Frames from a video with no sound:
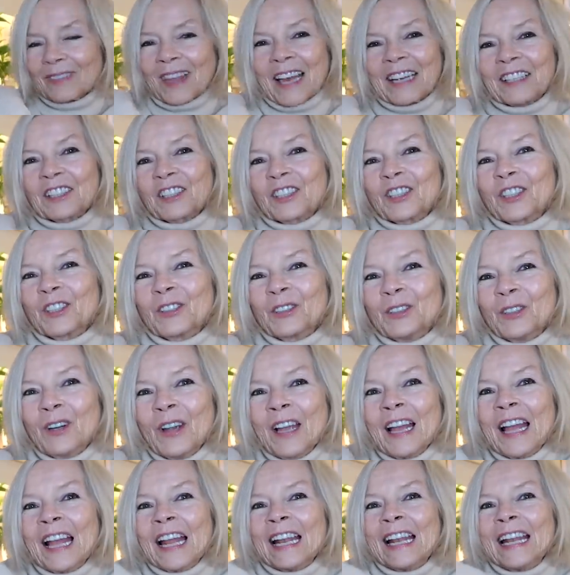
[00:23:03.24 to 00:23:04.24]
Thank you.
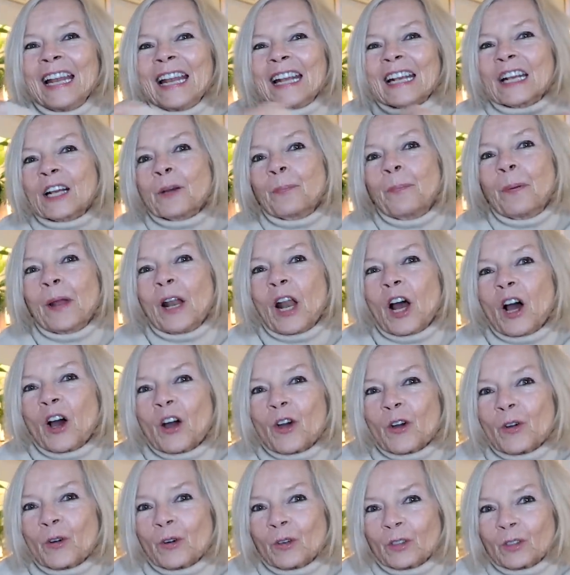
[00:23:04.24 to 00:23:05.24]
Link
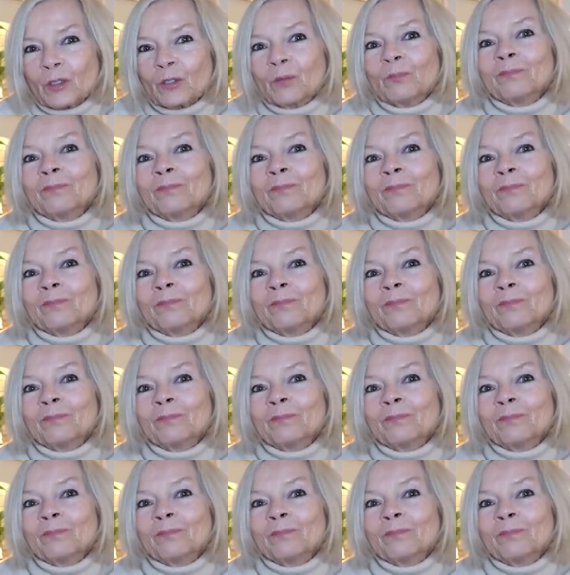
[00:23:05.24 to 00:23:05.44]
below.